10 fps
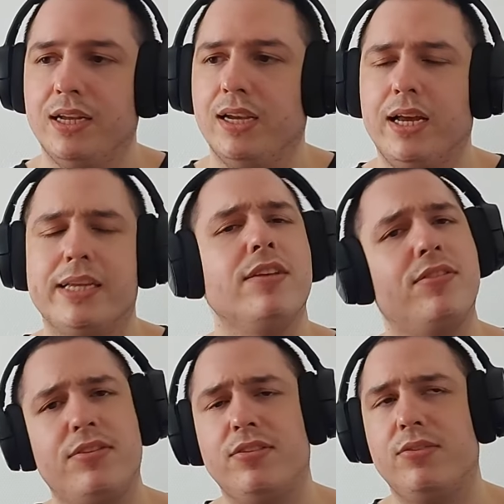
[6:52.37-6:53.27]
I guess
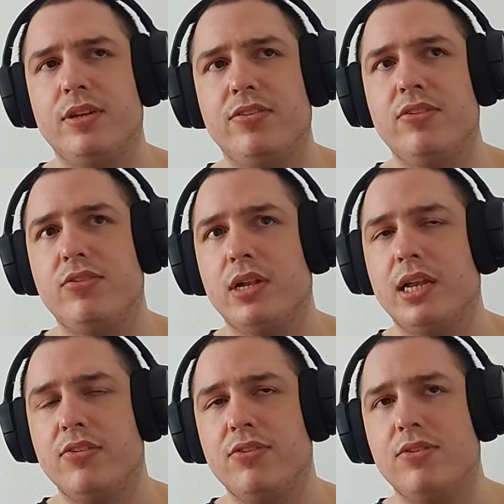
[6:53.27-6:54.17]
this is... Is this the
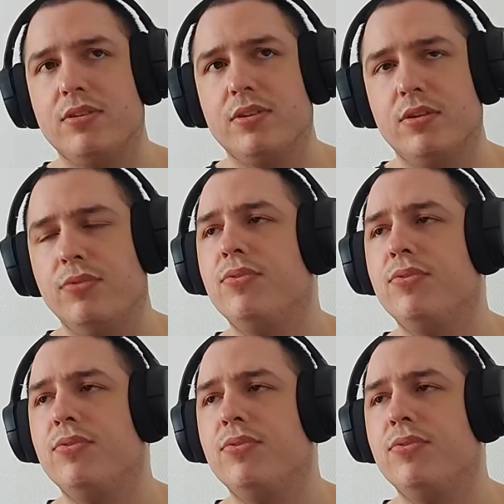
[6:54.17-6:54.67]
last... No,